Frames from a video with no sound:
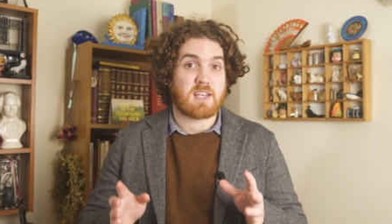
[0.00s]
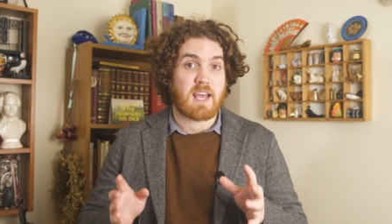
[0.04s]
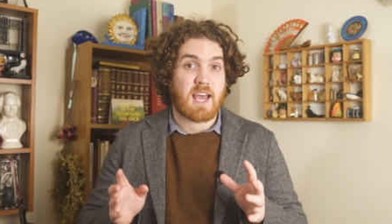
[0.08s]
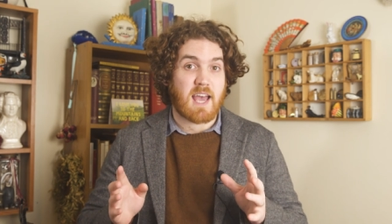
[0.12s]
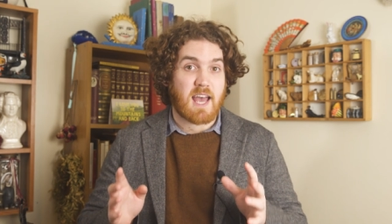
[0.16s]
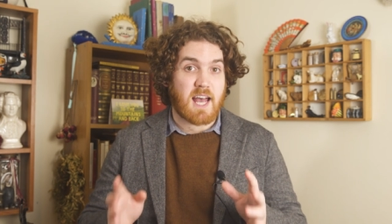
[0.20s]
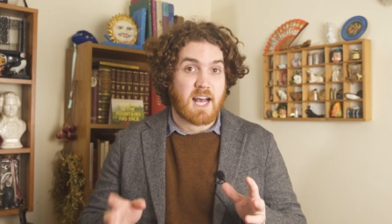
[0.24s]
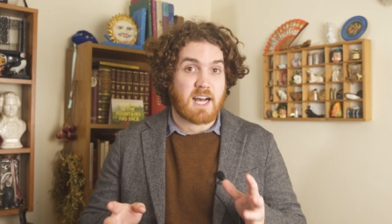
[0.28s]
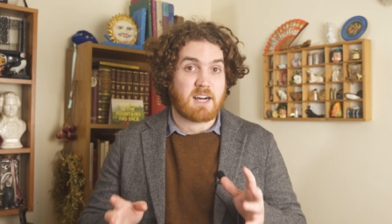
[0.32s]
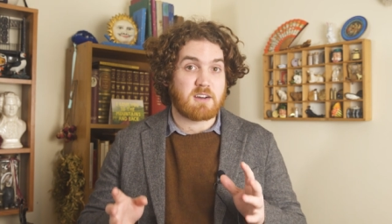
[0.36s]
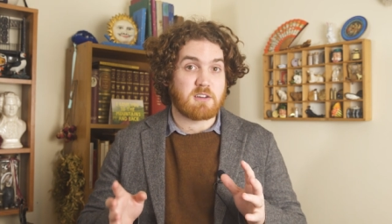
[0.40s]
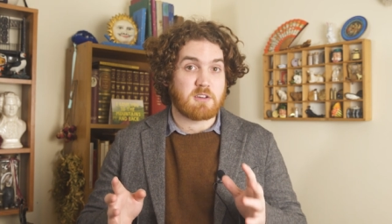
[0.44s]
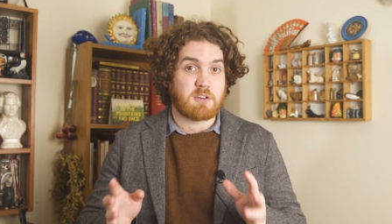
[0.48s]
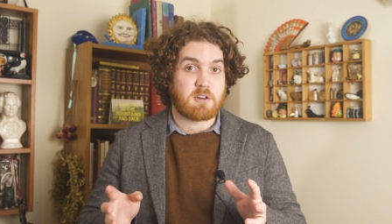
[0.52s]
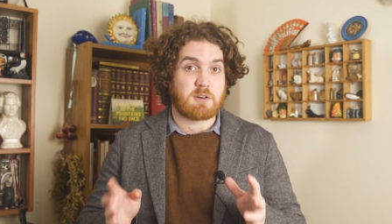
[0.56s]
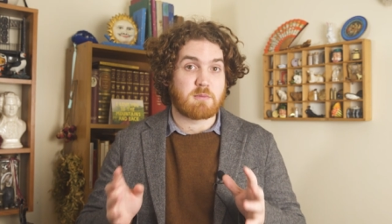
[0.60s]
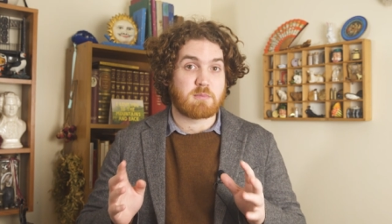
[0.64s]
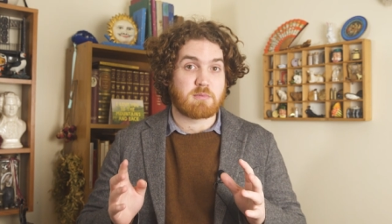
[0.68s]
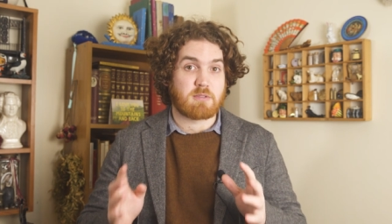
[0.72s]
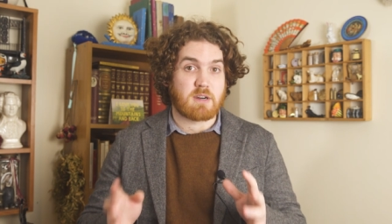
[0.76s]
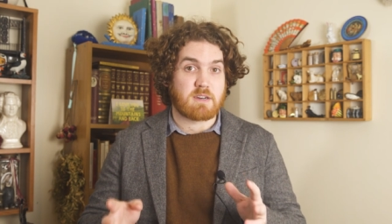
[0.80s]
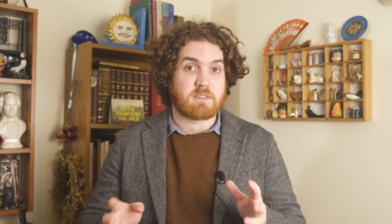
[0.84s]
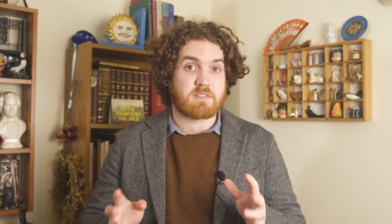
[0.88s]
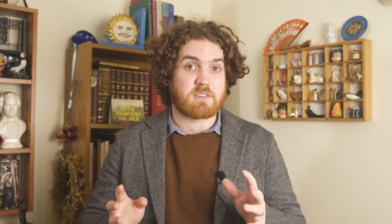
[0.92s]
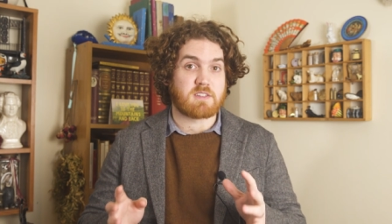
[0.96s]
how your
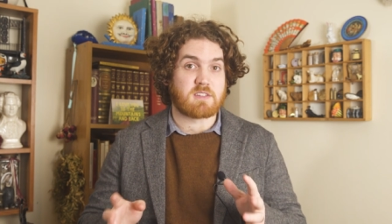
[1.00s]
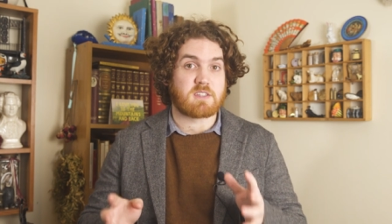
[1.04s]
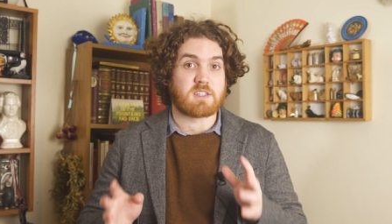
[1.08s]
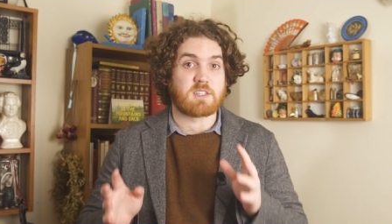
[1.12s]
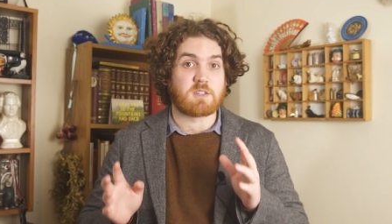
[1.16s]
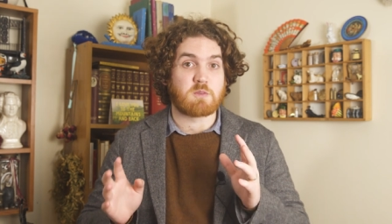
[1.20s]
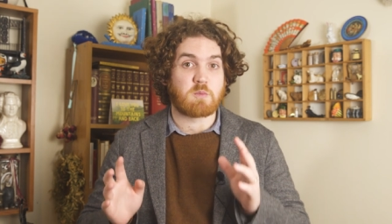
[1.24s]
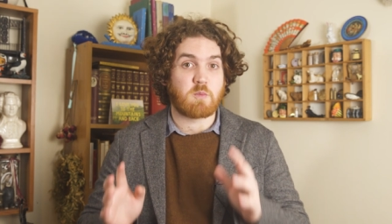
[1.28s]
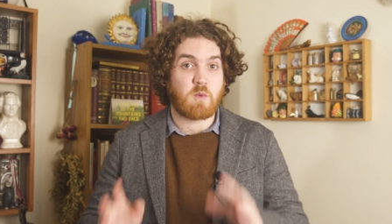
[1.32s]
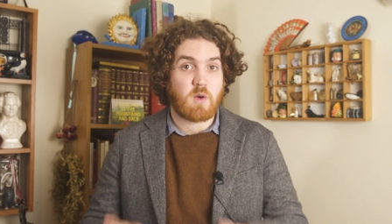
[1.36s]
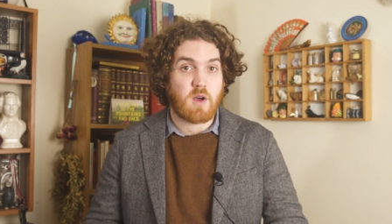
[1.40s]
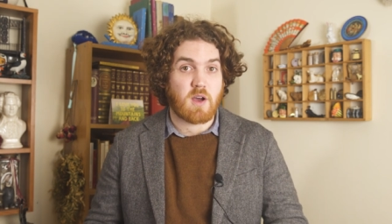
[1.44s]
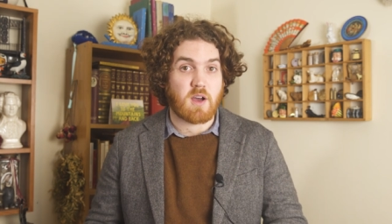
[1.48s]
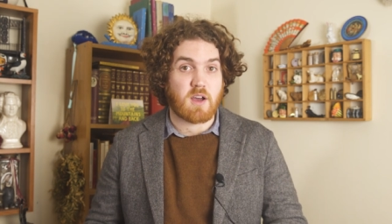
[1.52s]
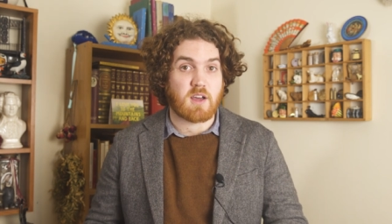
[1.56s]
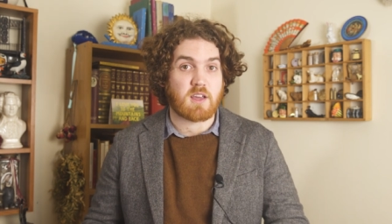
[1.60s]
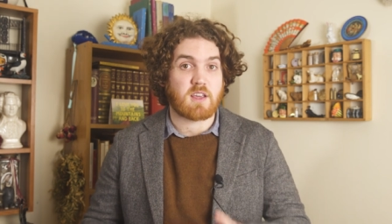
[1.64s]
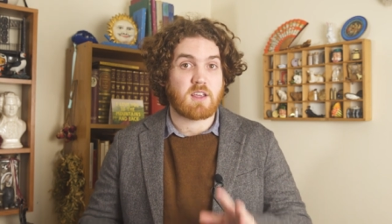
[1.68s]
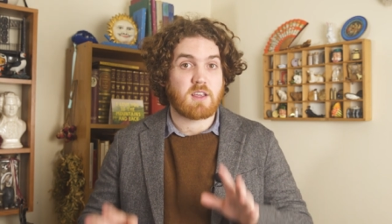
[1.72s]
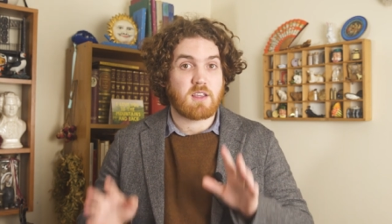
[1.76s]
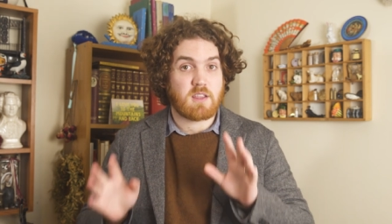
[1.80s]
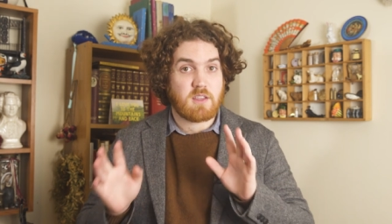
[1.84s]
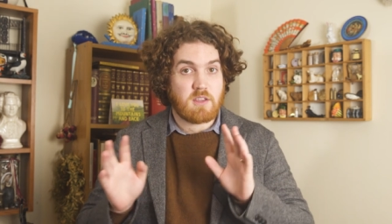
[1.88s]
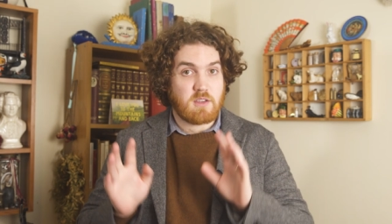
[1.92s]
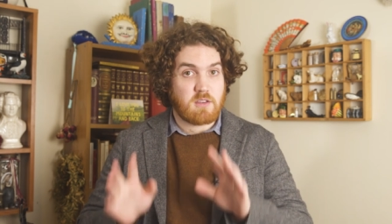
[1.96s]
preferences
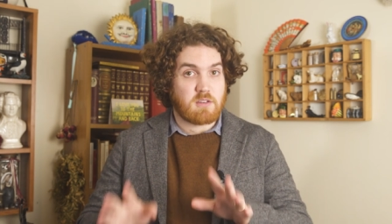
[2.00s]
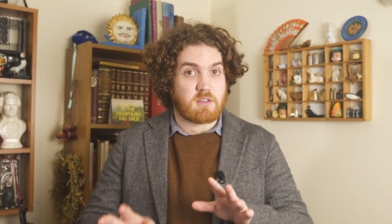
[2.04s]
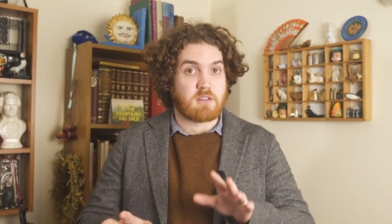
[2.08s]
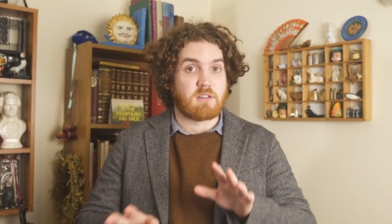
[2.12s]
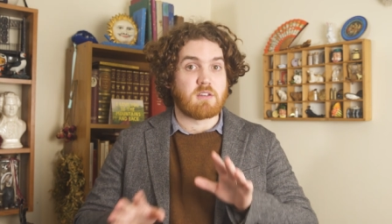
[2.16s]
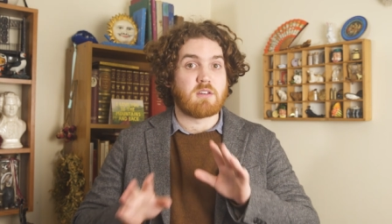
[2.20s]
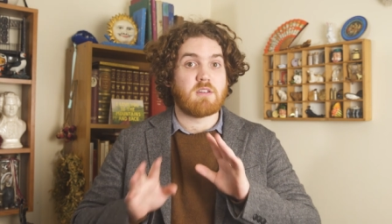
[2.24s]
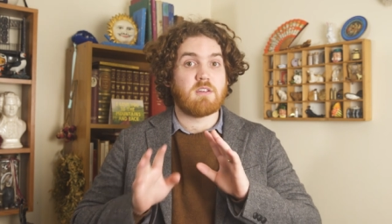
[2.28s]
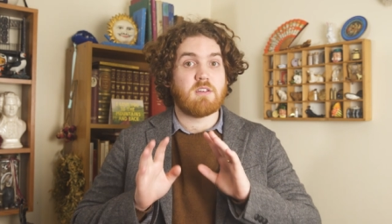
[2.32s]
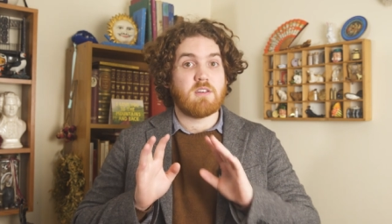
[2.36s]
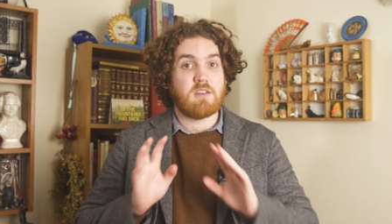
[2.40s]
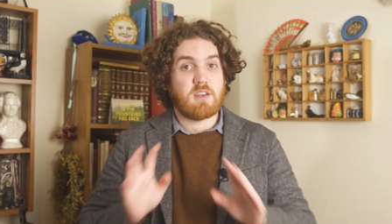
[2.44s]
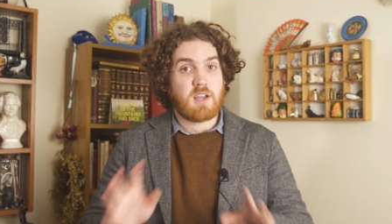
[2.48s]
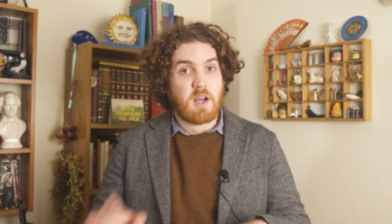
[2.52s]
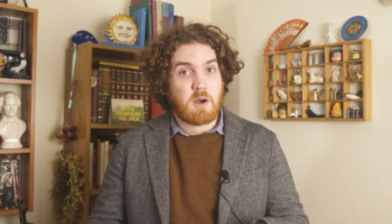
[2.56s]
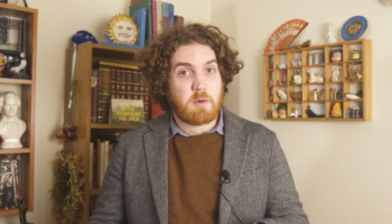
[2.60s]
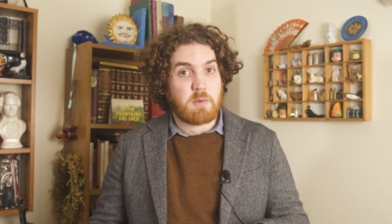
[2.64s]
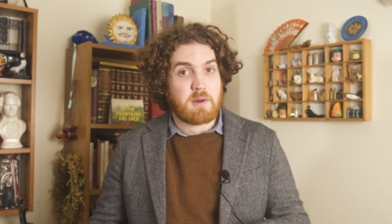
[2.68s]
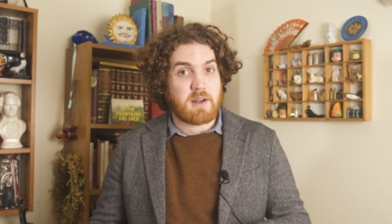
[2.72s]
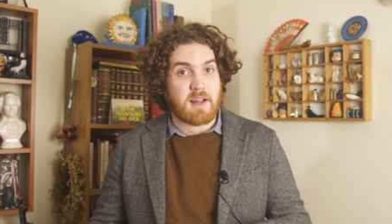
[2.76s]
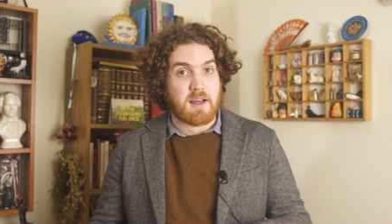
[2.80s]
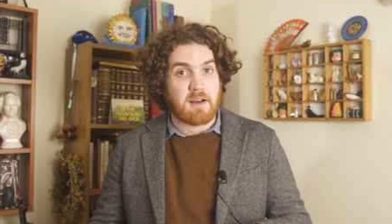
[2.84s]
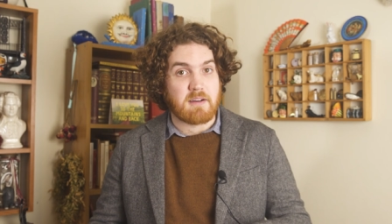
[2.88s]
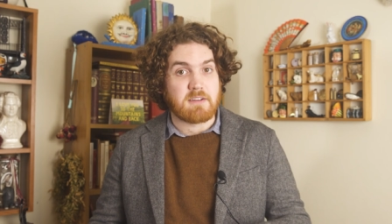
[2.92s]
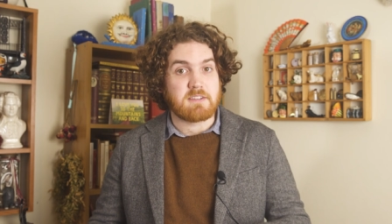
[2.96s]
work. You, no
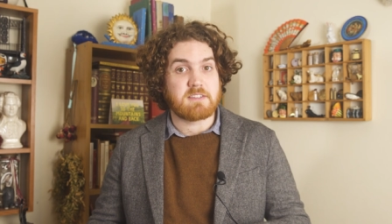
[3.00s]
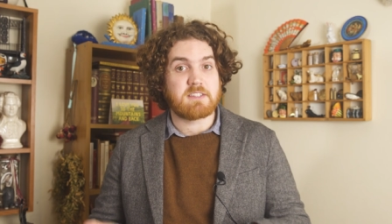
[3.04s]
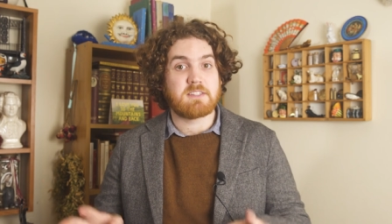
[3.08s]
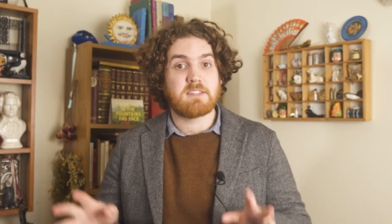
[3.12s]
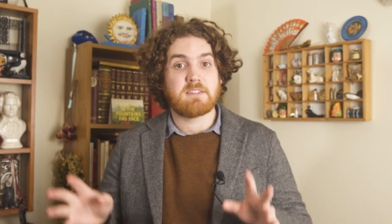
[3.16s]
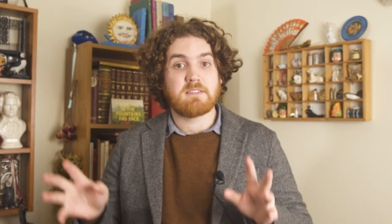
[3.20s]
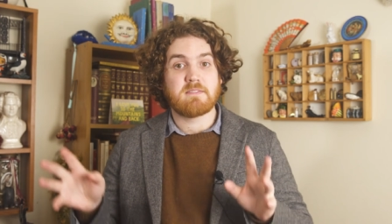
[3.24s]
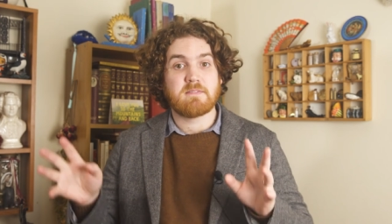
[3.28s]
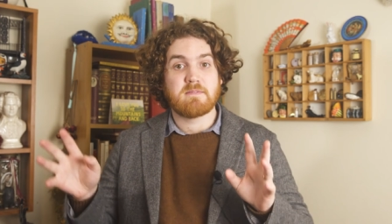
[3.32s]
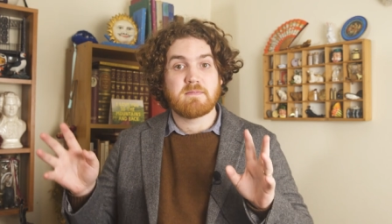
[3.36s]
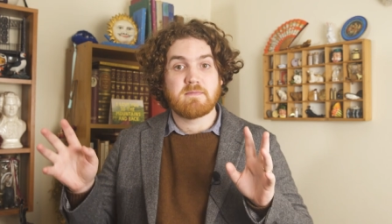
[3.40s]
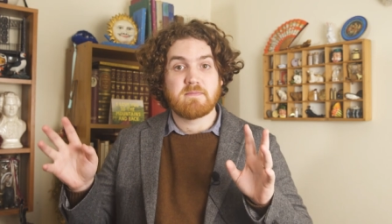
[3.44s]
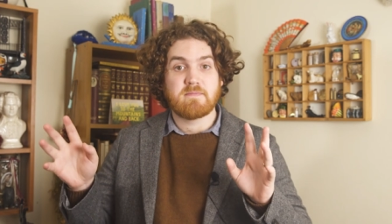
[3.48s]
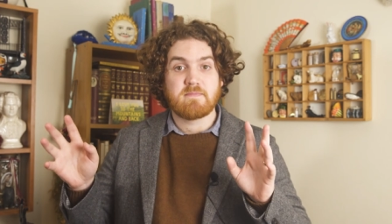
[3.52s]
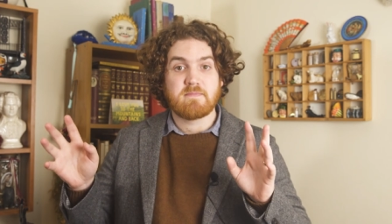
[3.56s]
one else.